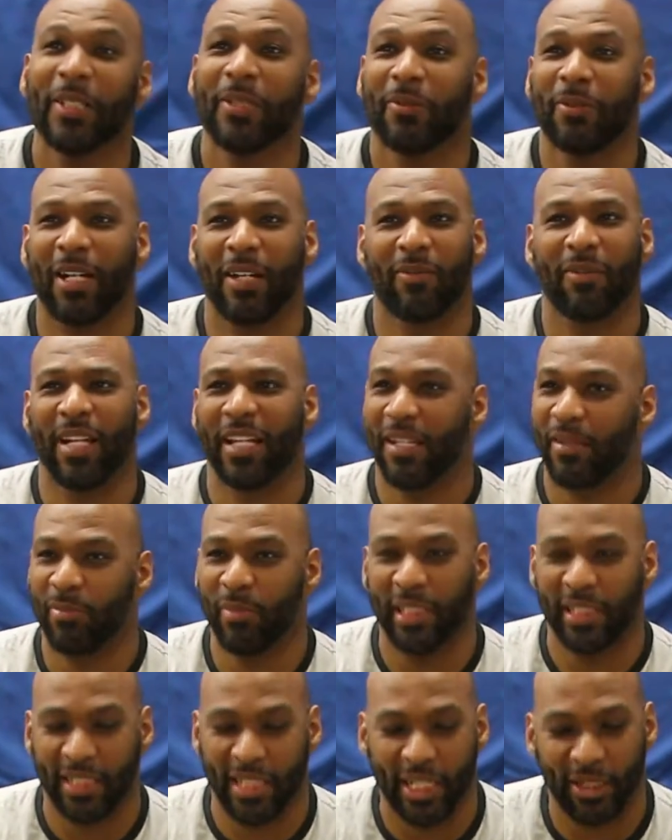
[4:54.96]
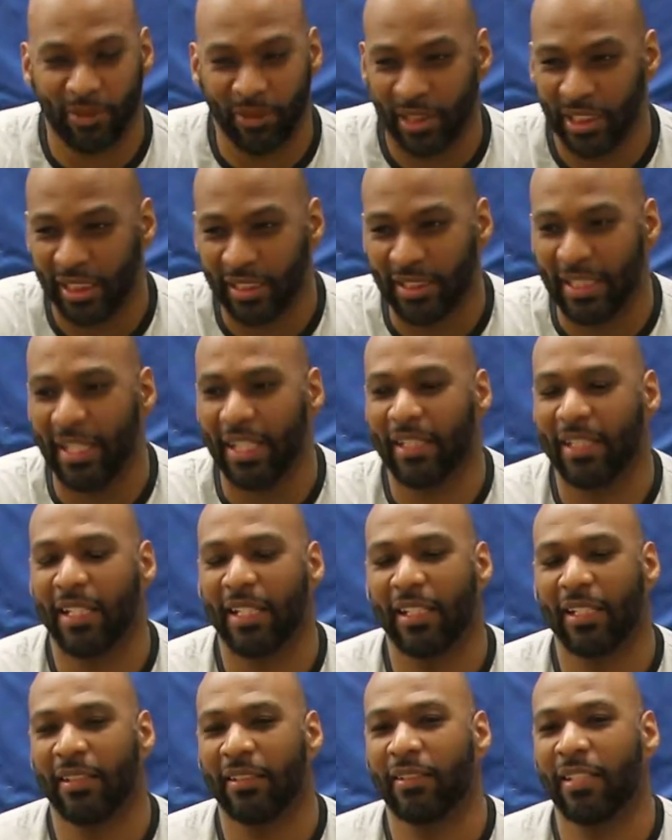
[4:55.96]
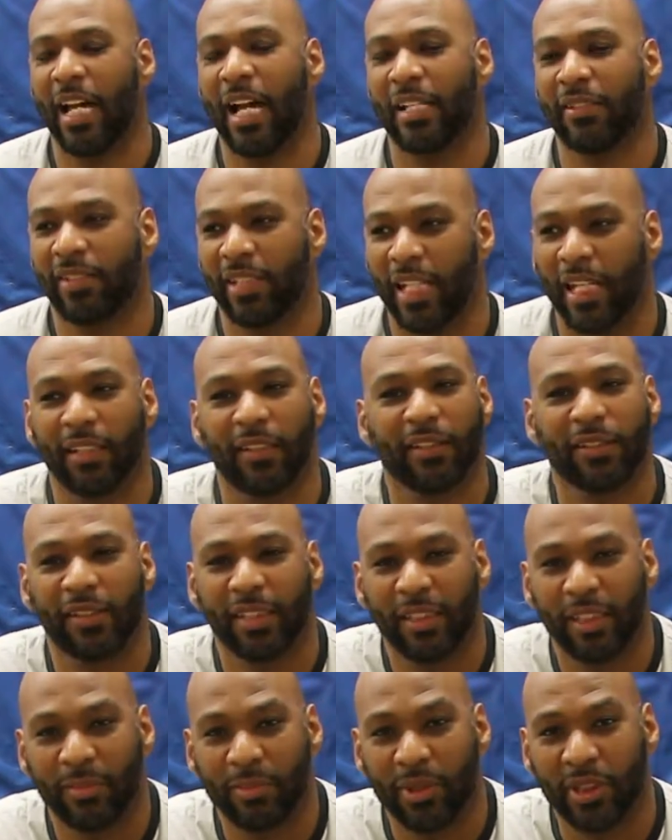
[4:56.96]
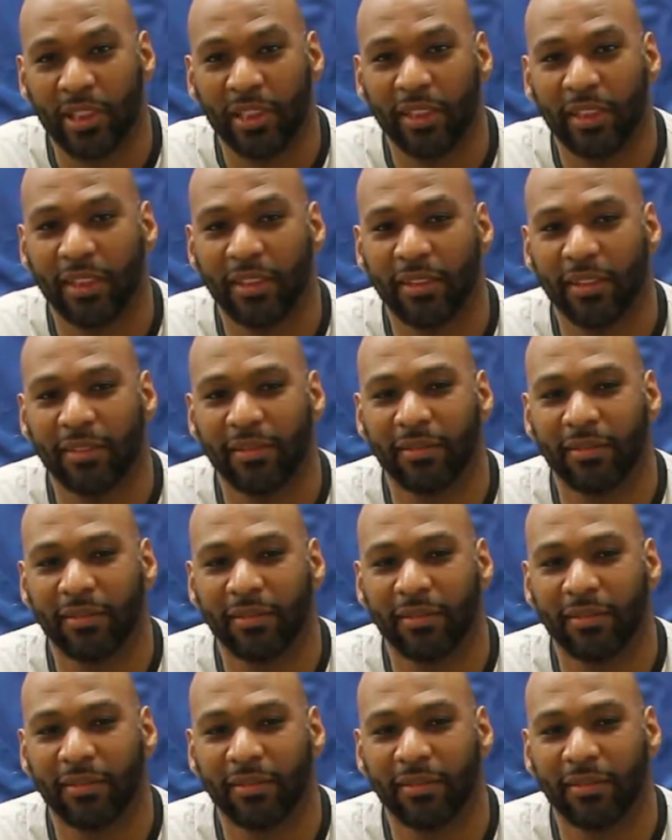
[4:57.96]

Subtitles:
Right, and mediocrity. And I challenged him to,